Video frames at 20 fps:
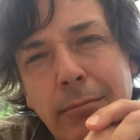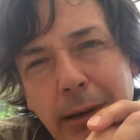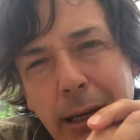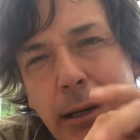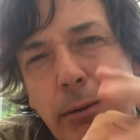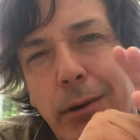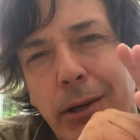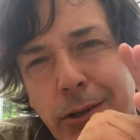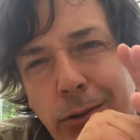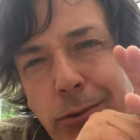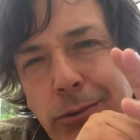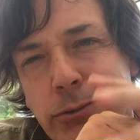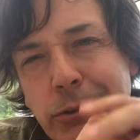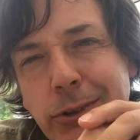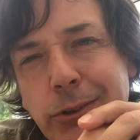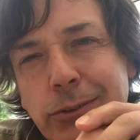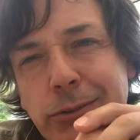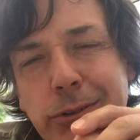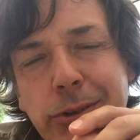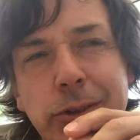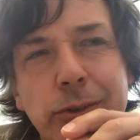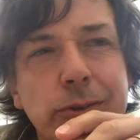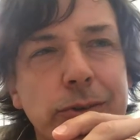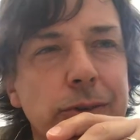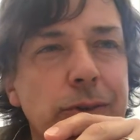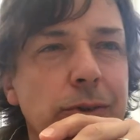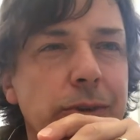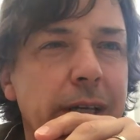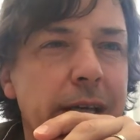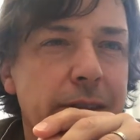Anyway, you'll
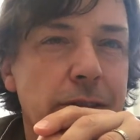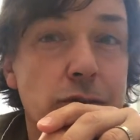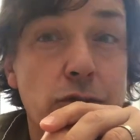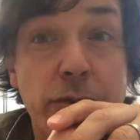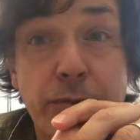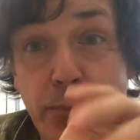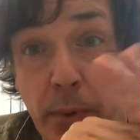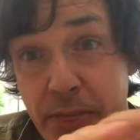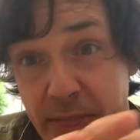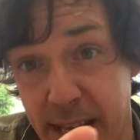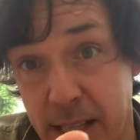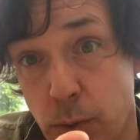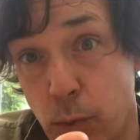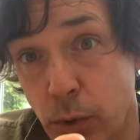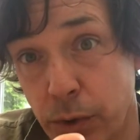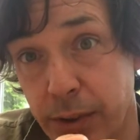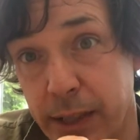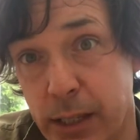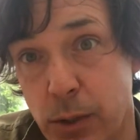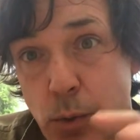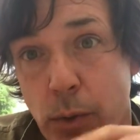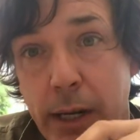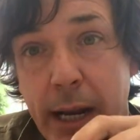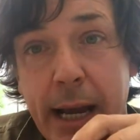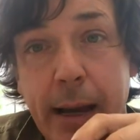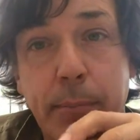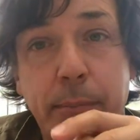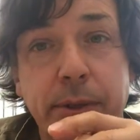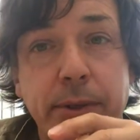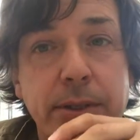get the drift. But that's what
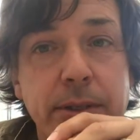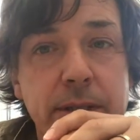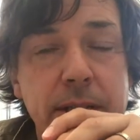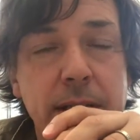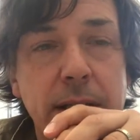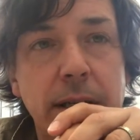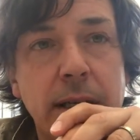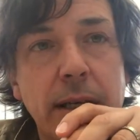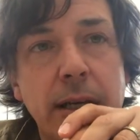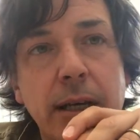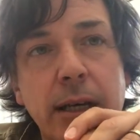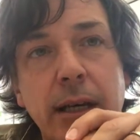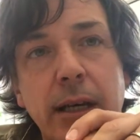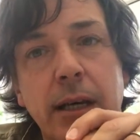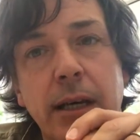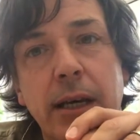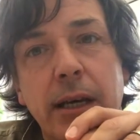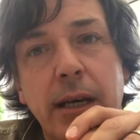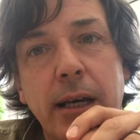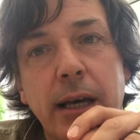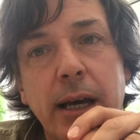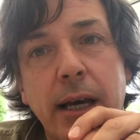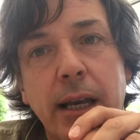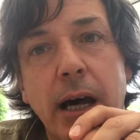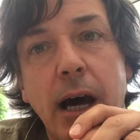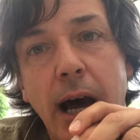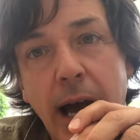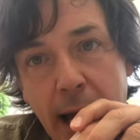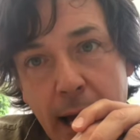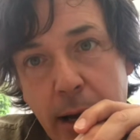happens. And
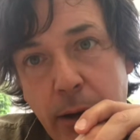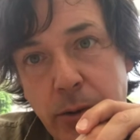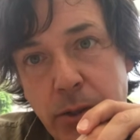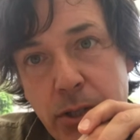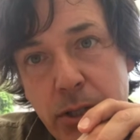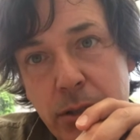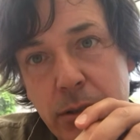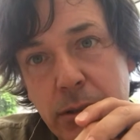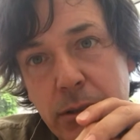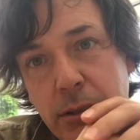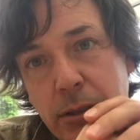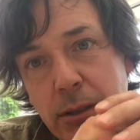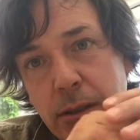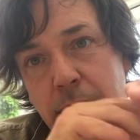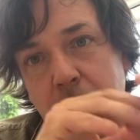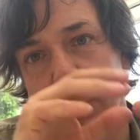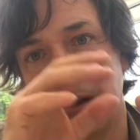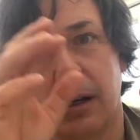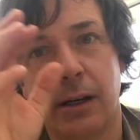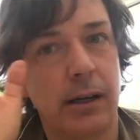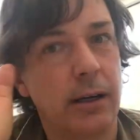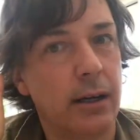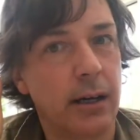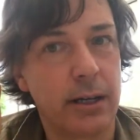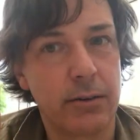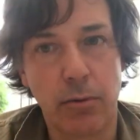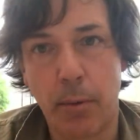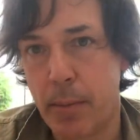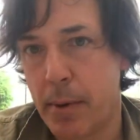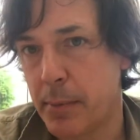our house,
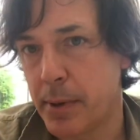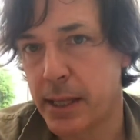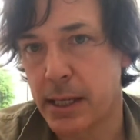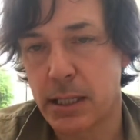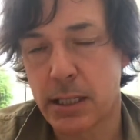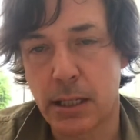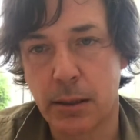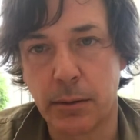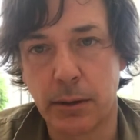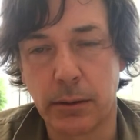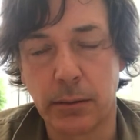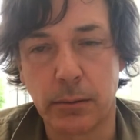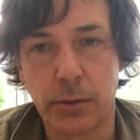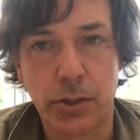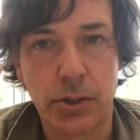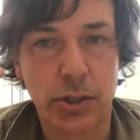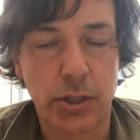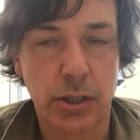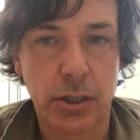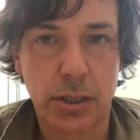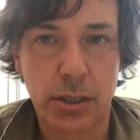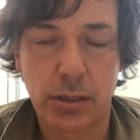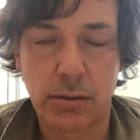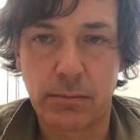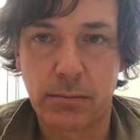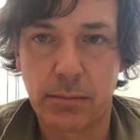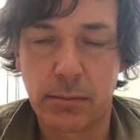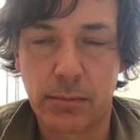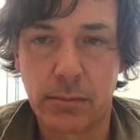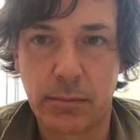I remember that summer, was just
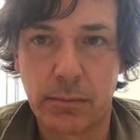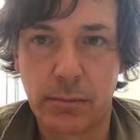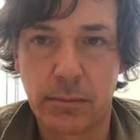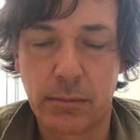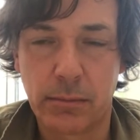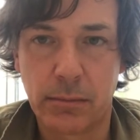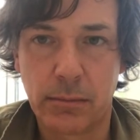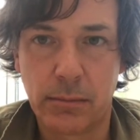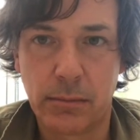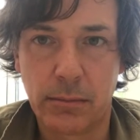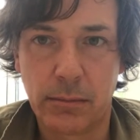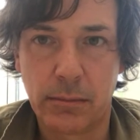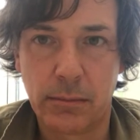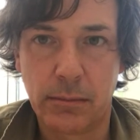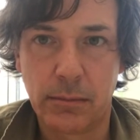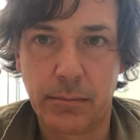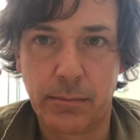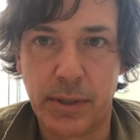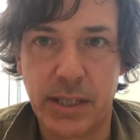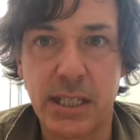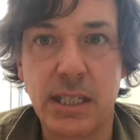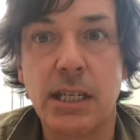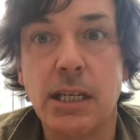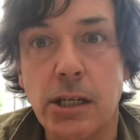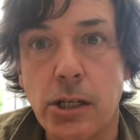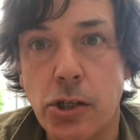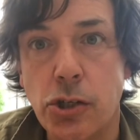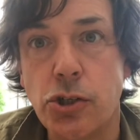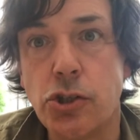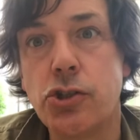
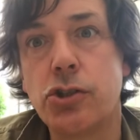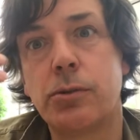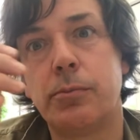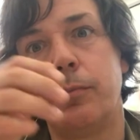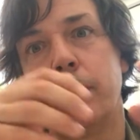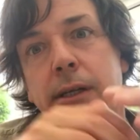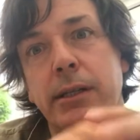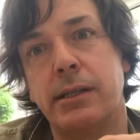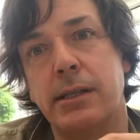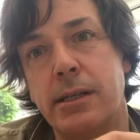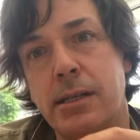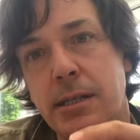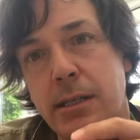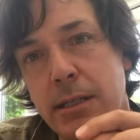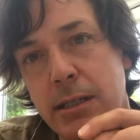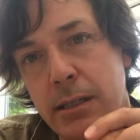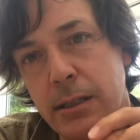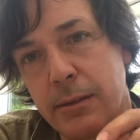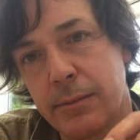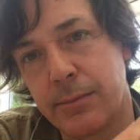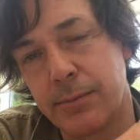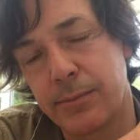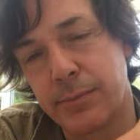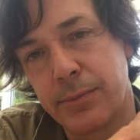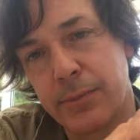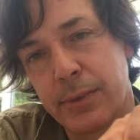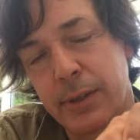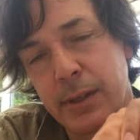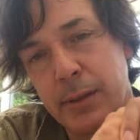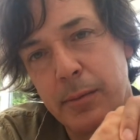besieged by
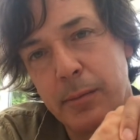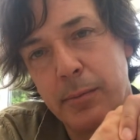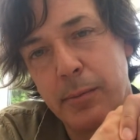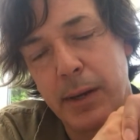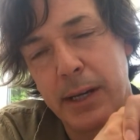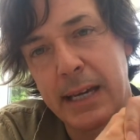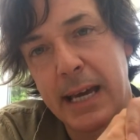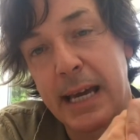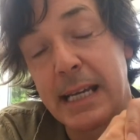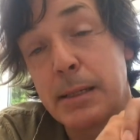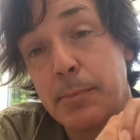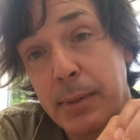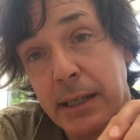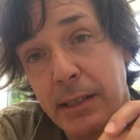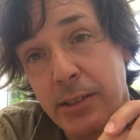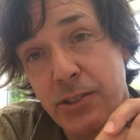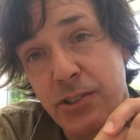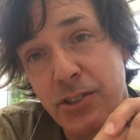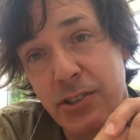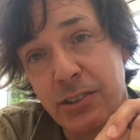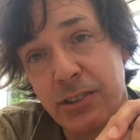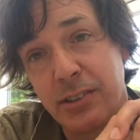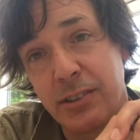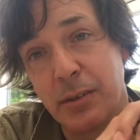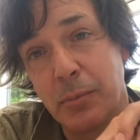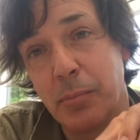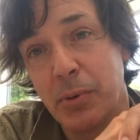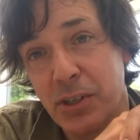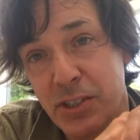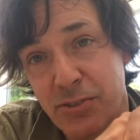by caterpillars
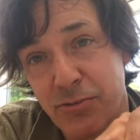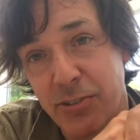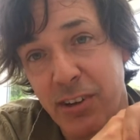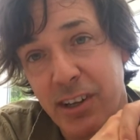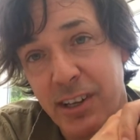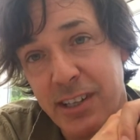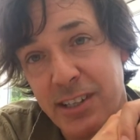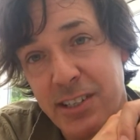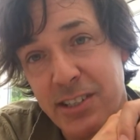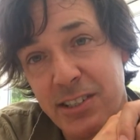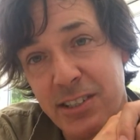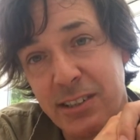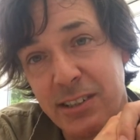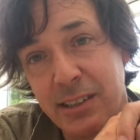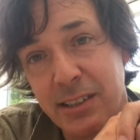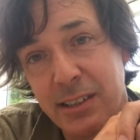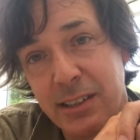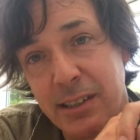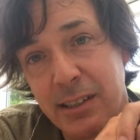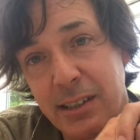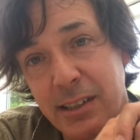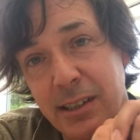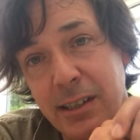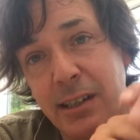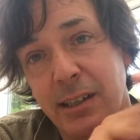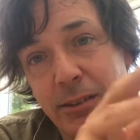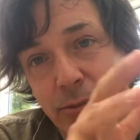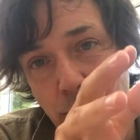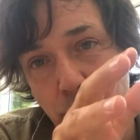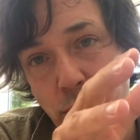and butterflies,
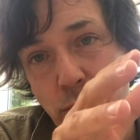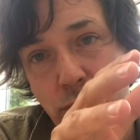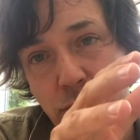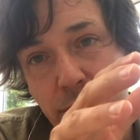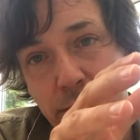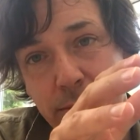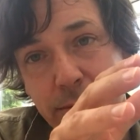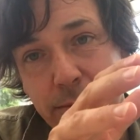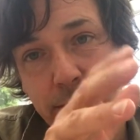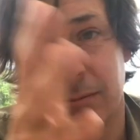and of course,